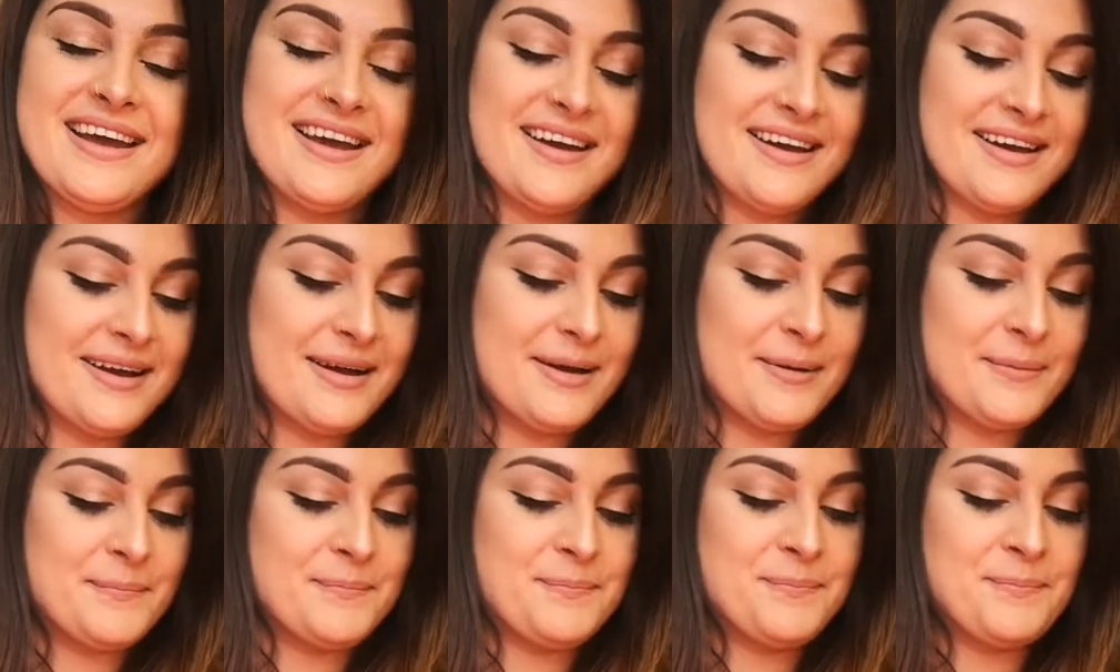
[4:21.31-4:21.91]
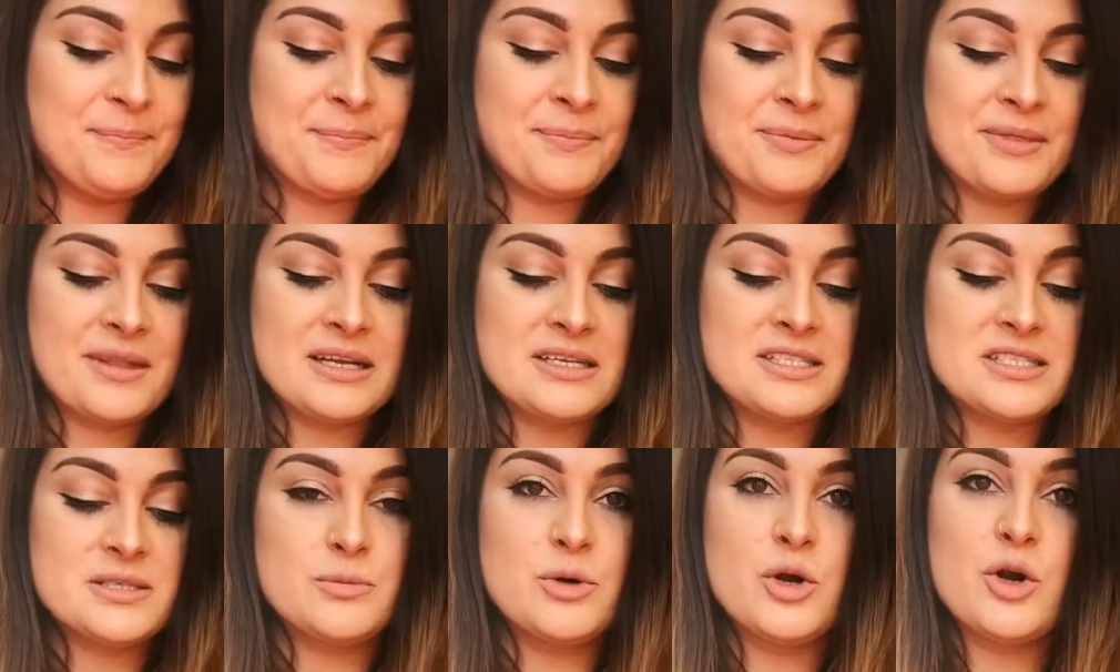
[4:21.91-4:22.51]
um,
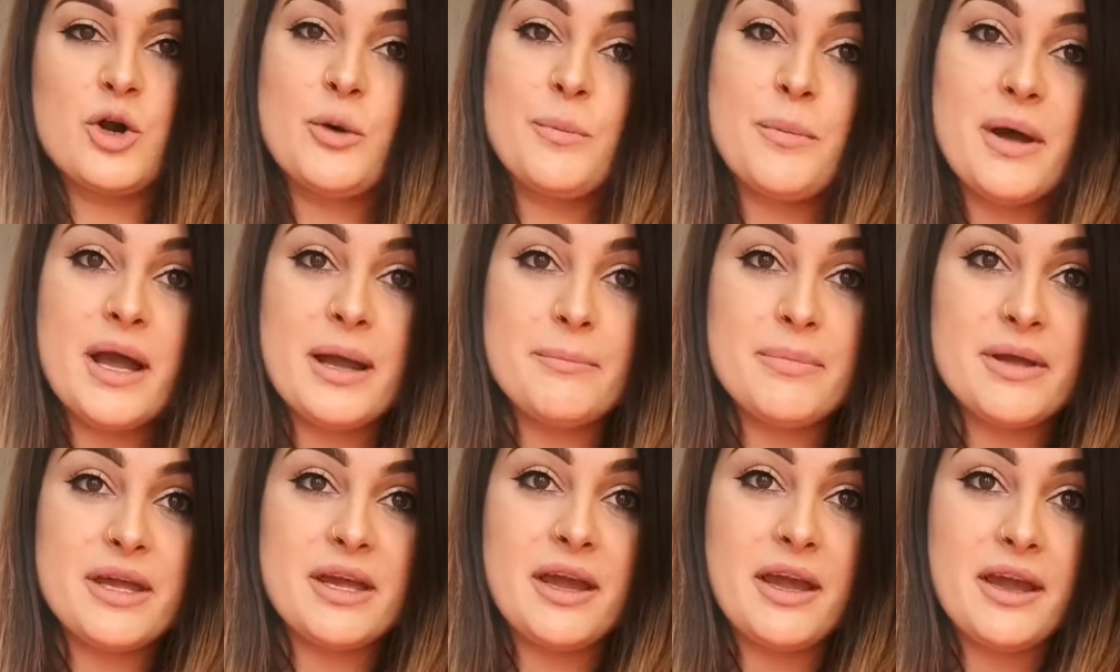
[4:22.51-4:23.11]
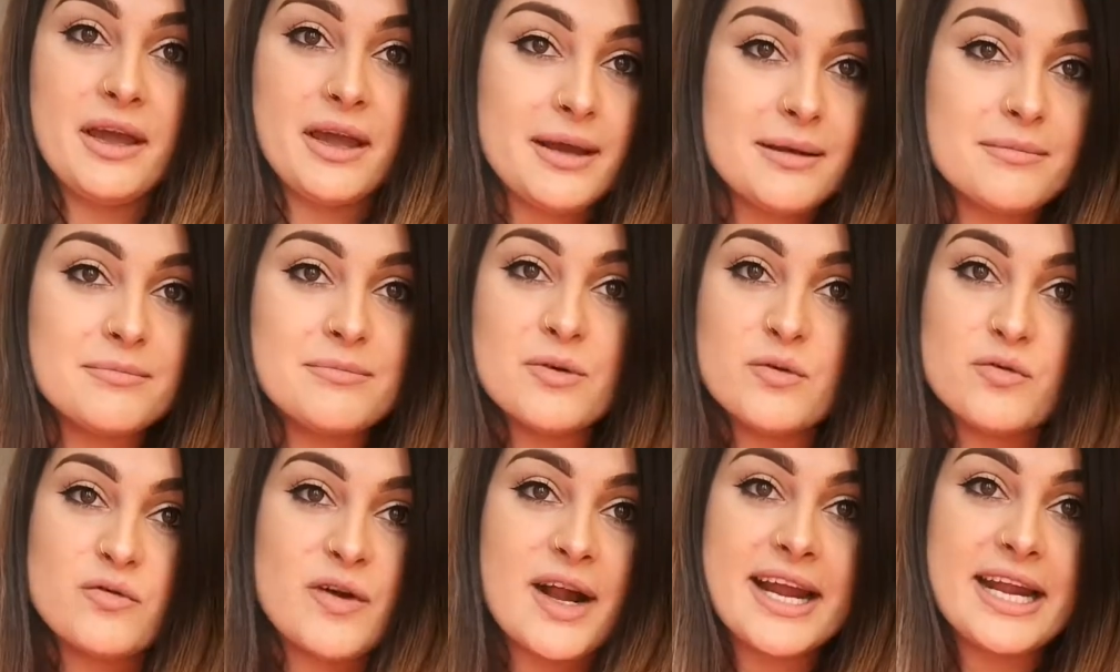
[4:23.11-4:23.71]
tomorrow might be
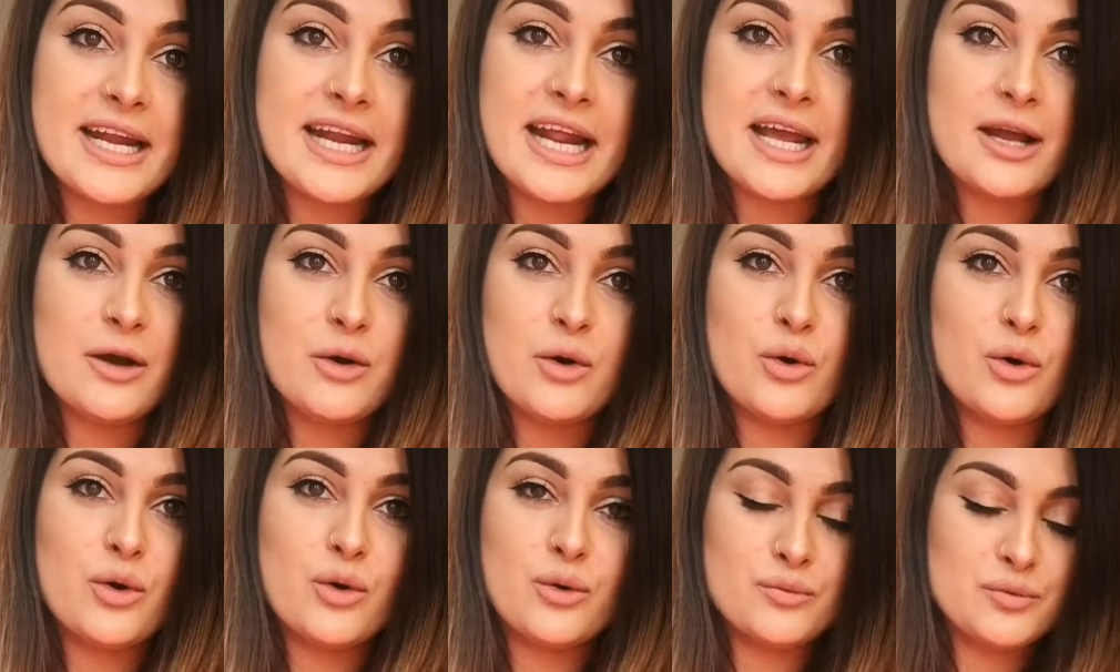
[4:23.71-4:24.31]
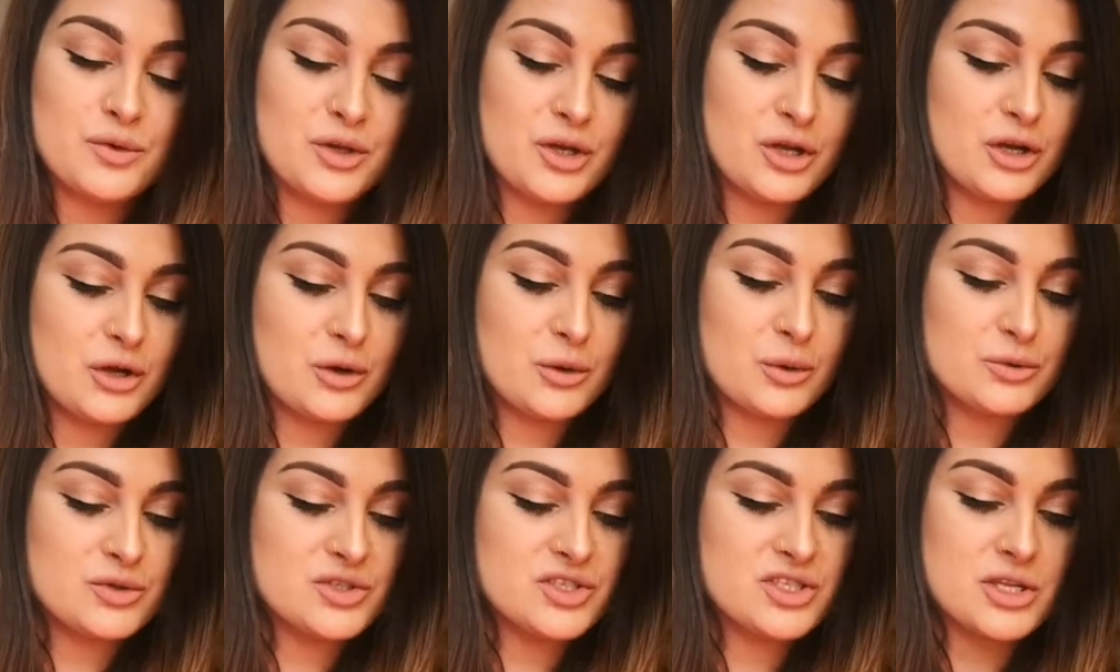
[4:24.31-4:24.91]
raining or you
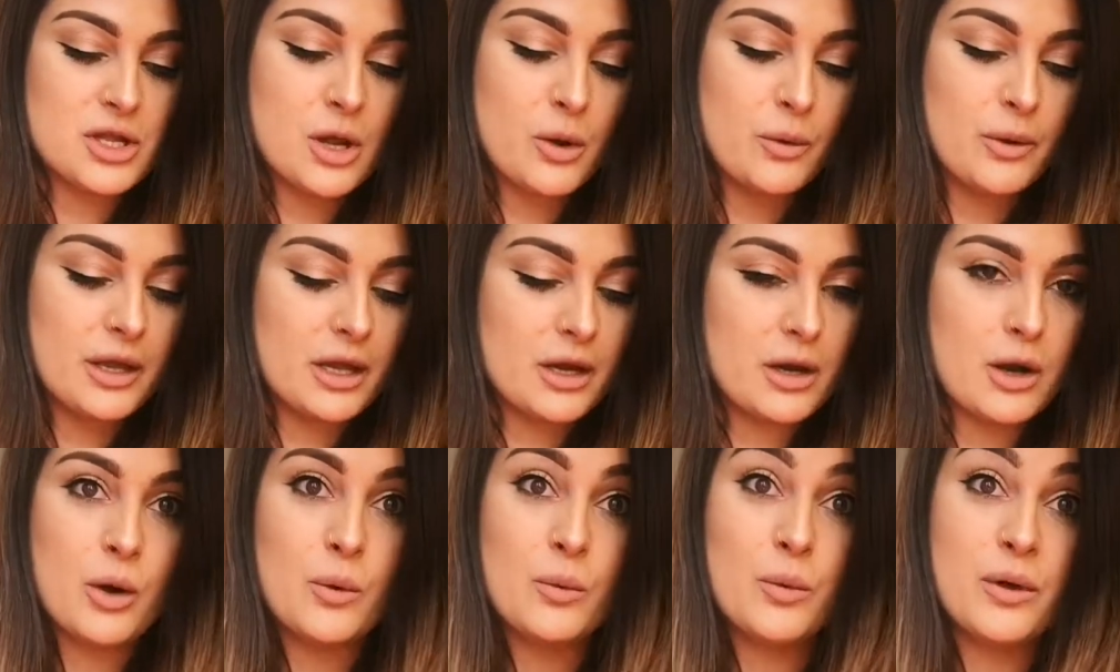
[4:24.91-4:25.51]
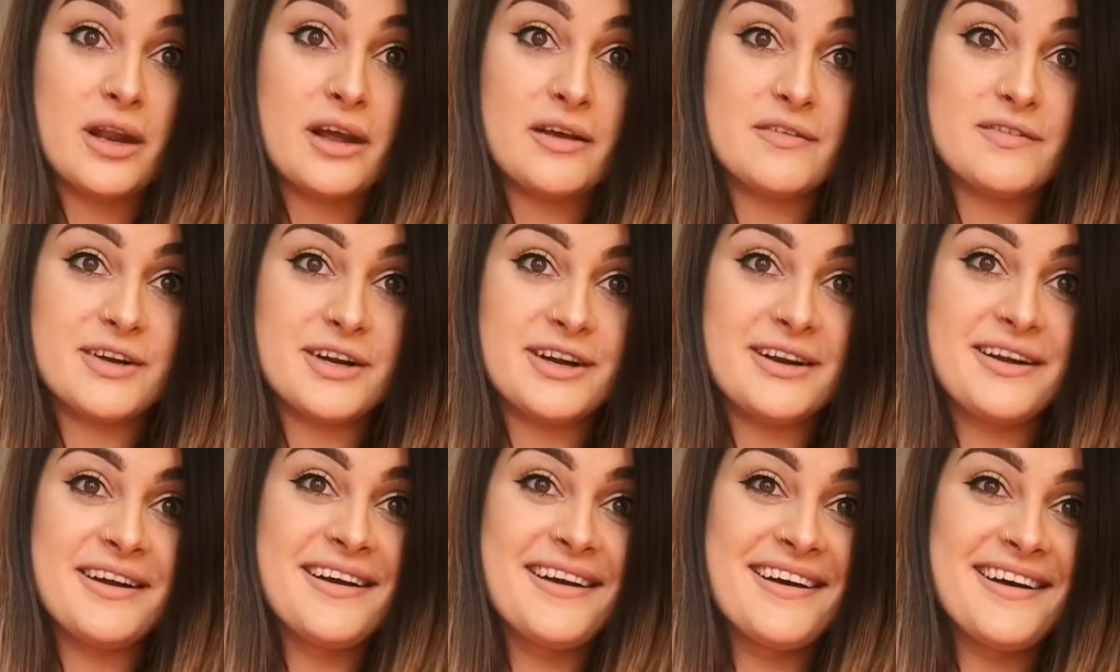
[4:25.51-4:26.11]
know snowing or
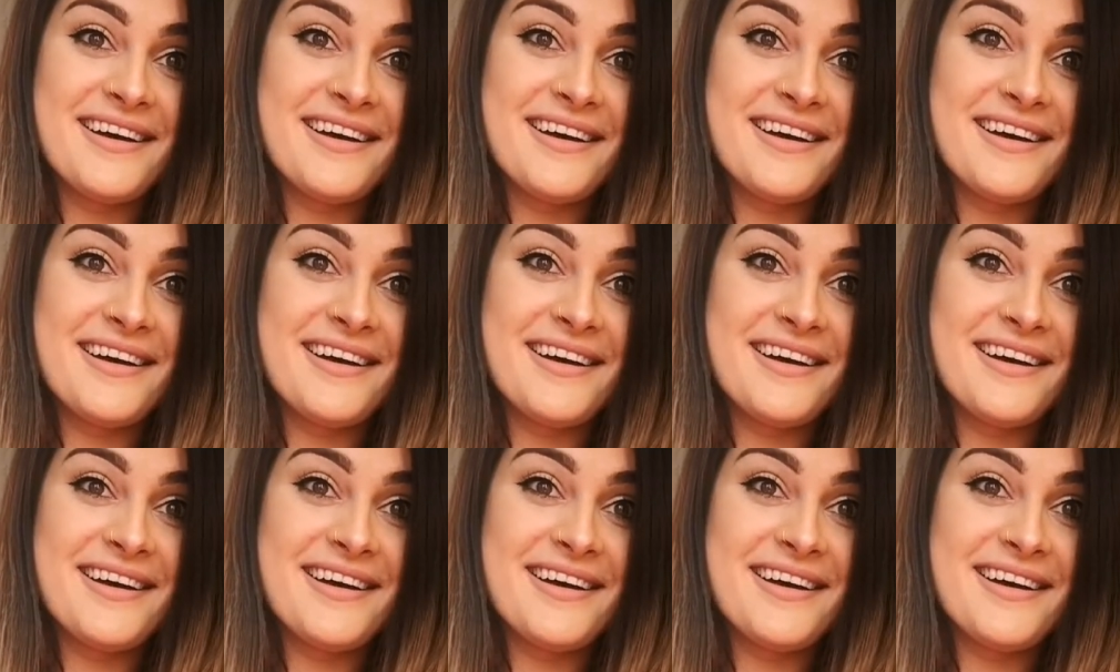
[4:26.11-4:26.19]
whatever